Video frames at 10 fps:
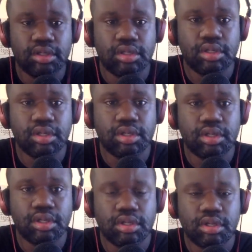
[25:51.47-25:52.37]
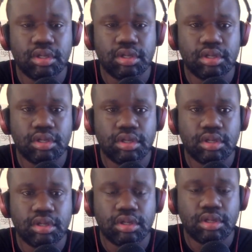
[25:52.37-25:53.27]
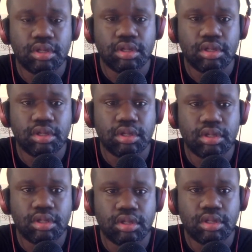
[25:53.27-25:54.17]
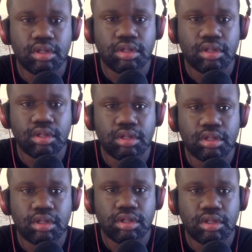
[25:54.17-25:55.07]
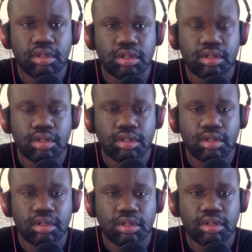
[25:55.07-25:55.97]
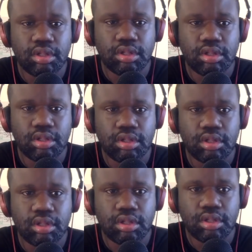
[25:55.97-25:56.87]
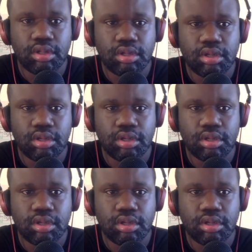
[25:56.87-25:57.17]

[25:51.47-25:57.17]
(silence)